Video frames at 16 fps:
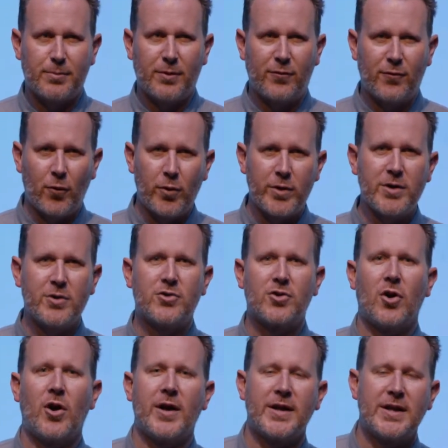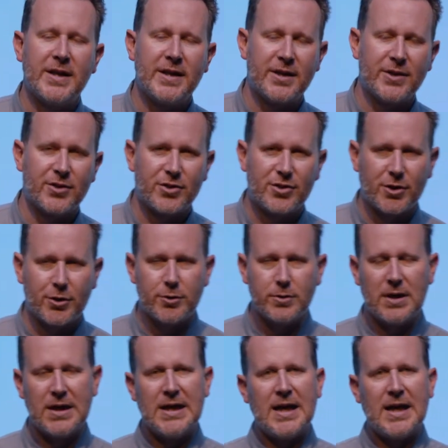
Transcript: before you try and get into